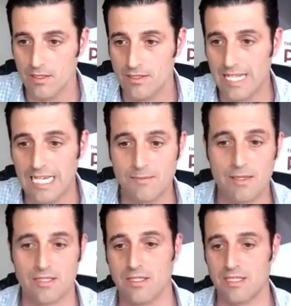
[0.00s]
text
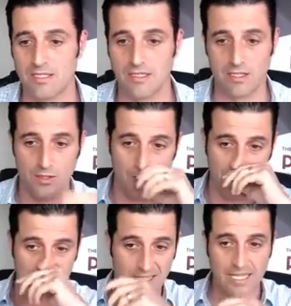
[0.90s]
message list isn't
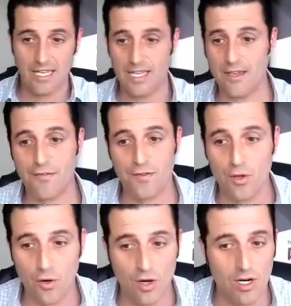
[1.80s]
growing, if
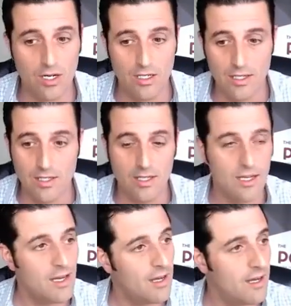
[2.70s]
your
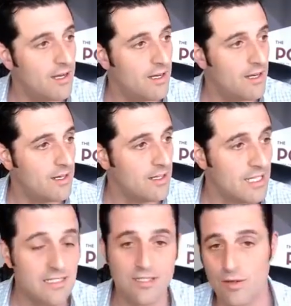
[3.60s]

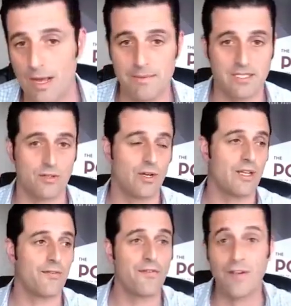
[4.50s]
Instagram isn't growing,
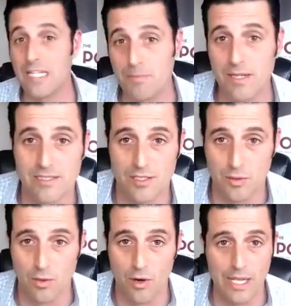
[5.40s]
if your Facebook isn't
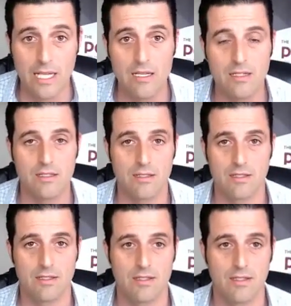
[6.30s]
growing,
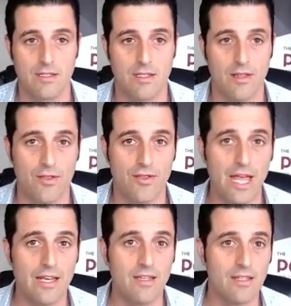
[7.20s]

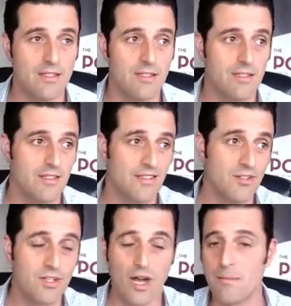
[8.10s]
then your
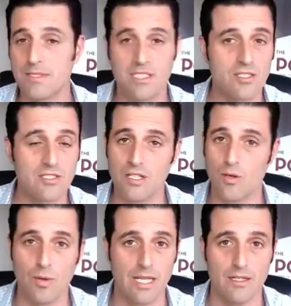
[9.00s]
competition is going to
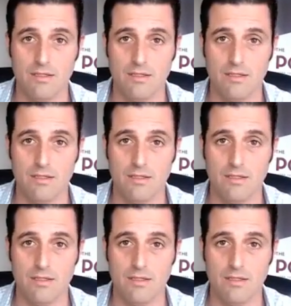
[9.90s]
win.